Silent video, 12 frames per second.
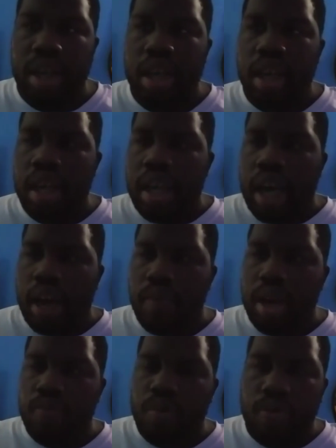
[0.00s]
winning. I
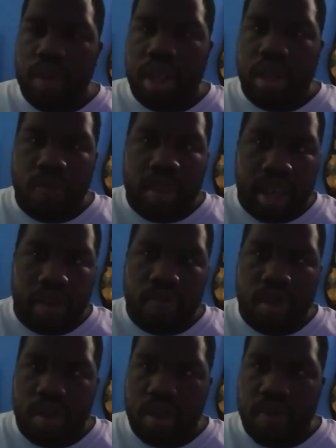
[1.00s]
want Roman Reigns
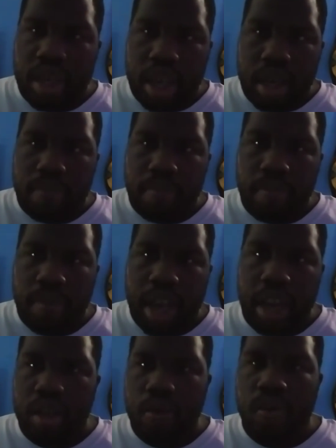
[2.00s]
to retain.
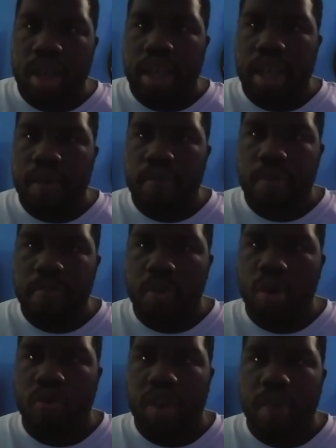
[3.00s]
Have someone
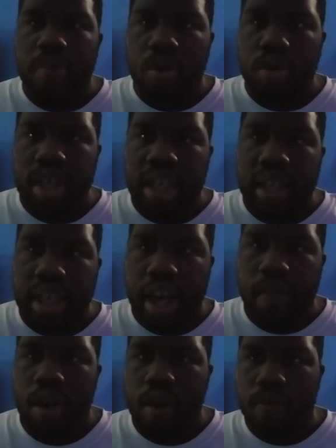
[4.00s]
more credible take the
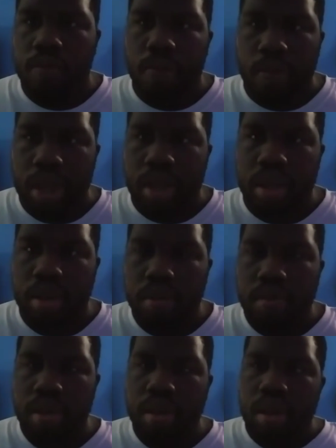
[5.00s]
title off of Roman Reigns.
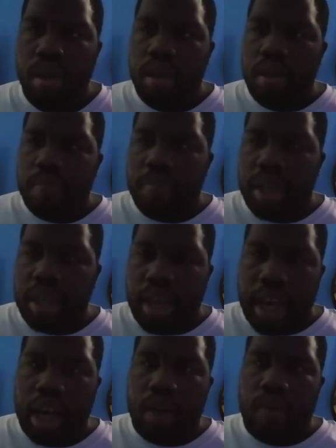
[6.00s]

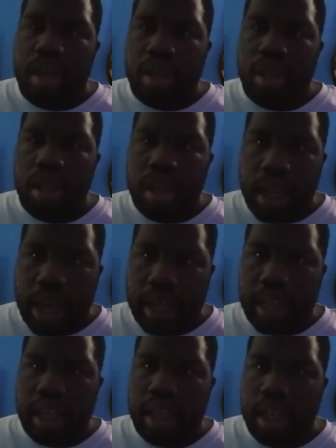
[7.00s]
But I digress.
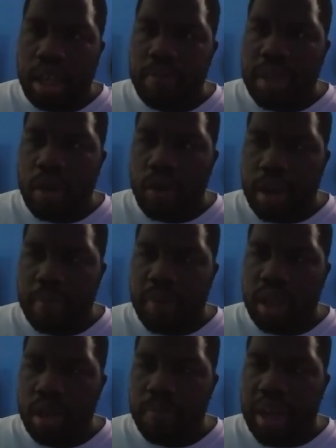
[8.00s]
I think it's gonna be a
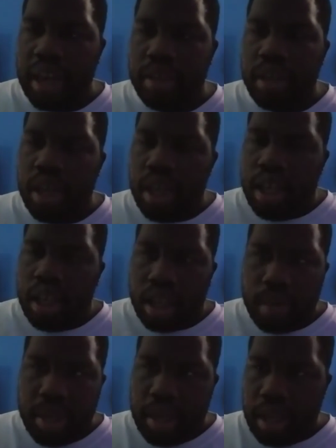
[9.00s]
good match.
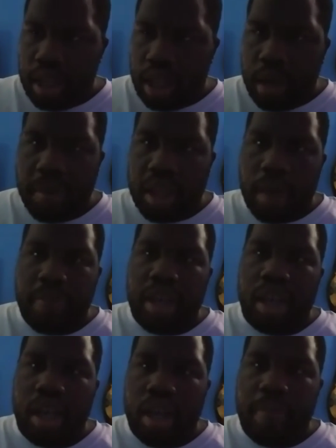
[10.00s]
It's gonna be a lot
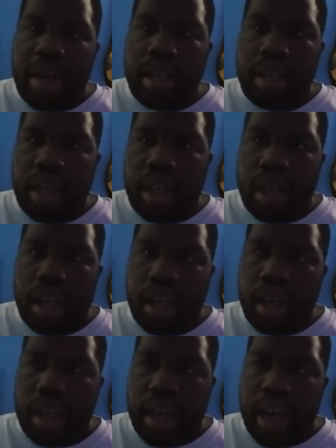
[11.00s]
better than the match
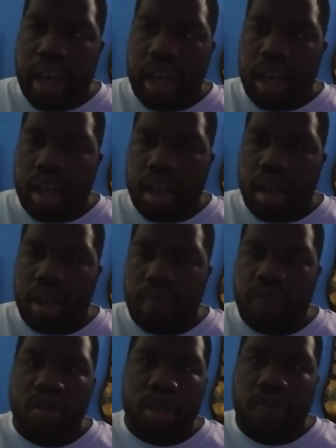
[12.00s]
that they had
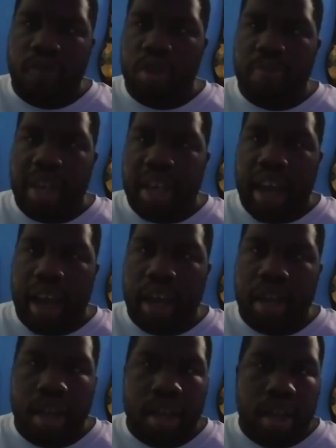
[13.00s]
the first match they
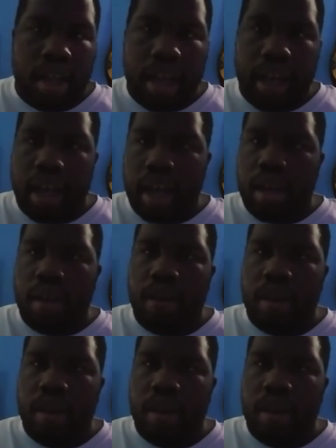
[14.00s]
had at